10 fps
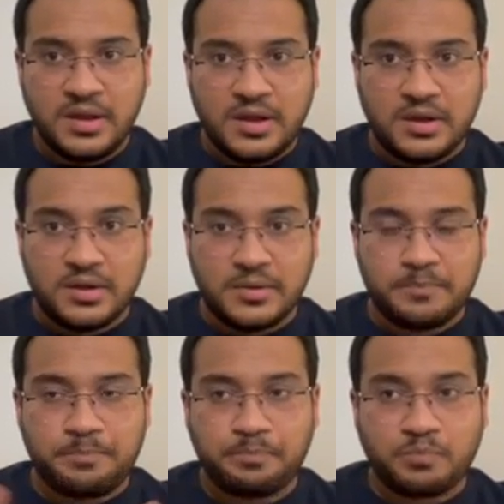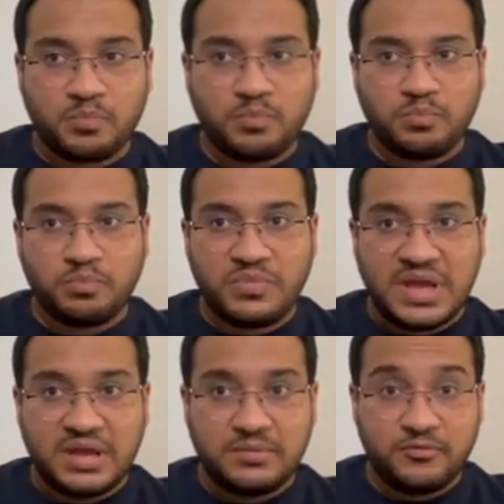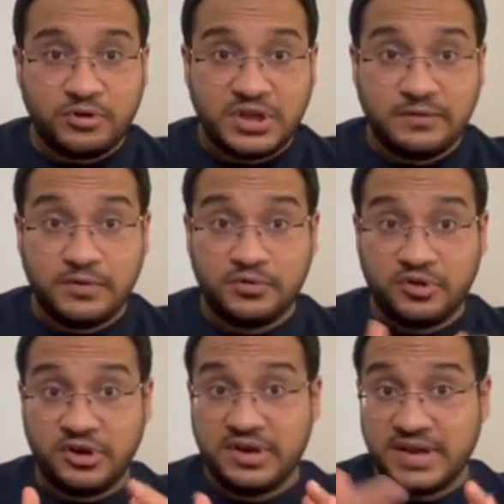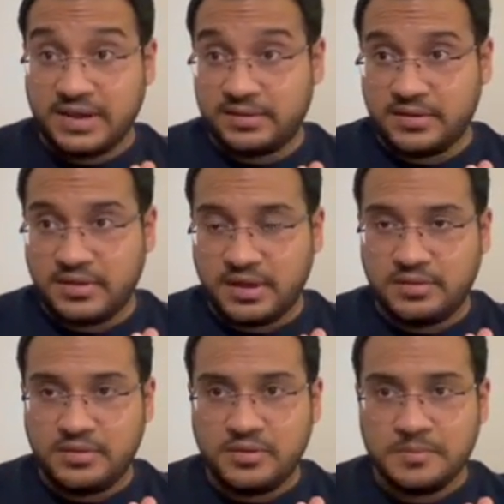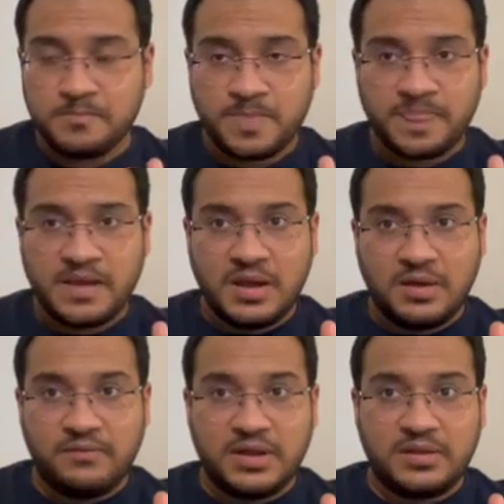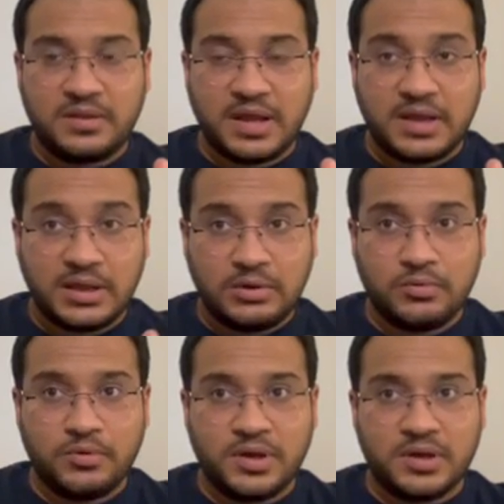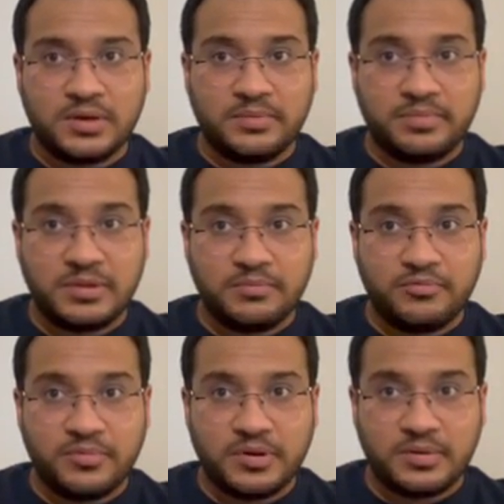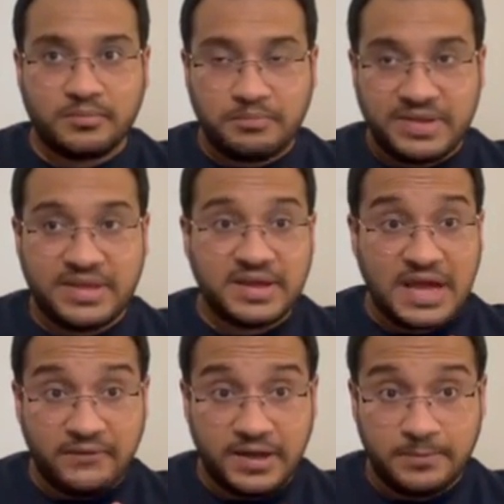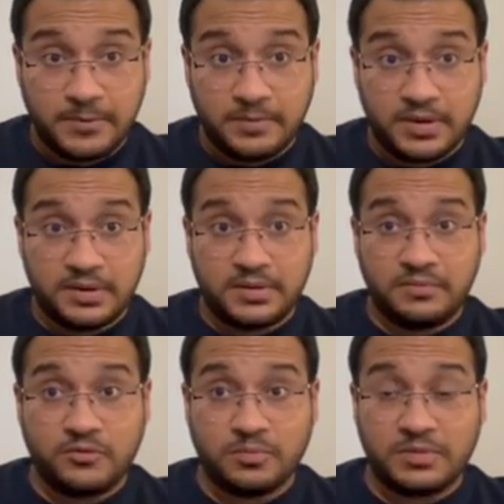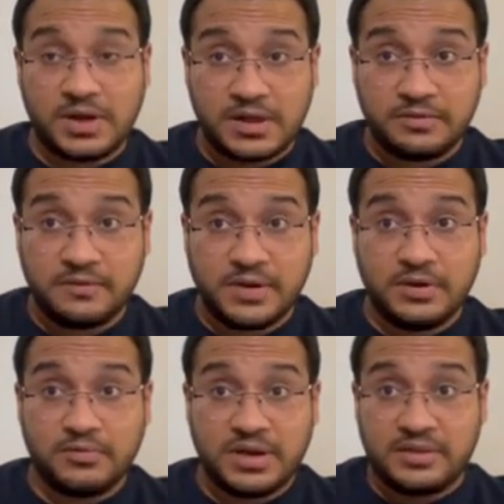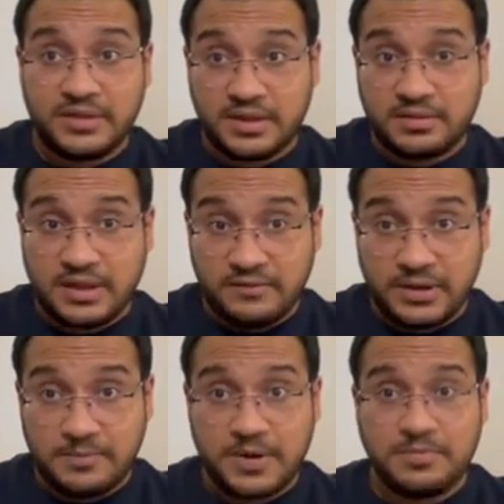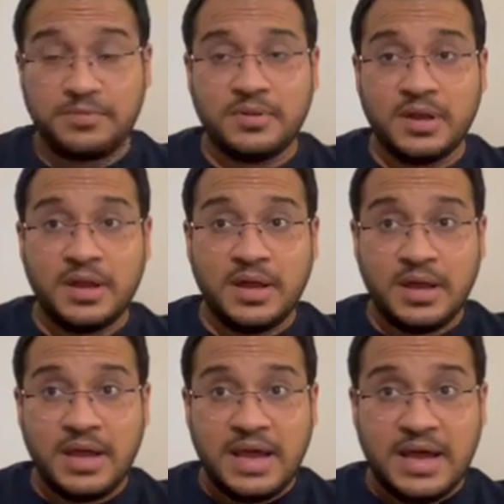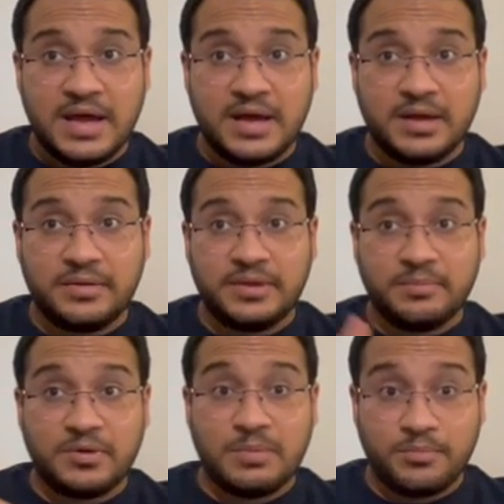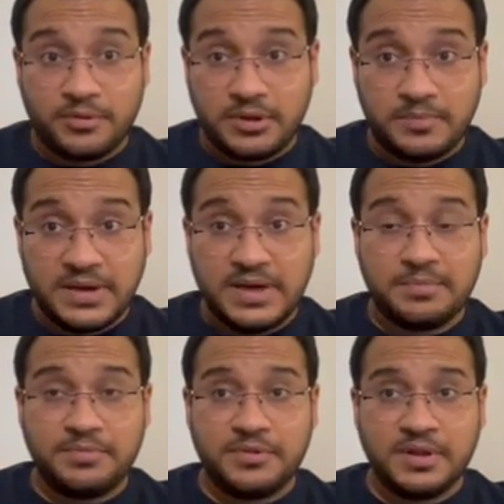um, they would give you three exercises which can include some basic cavity preparation from class 1 to class 6 cavity preps, some composite build-ups,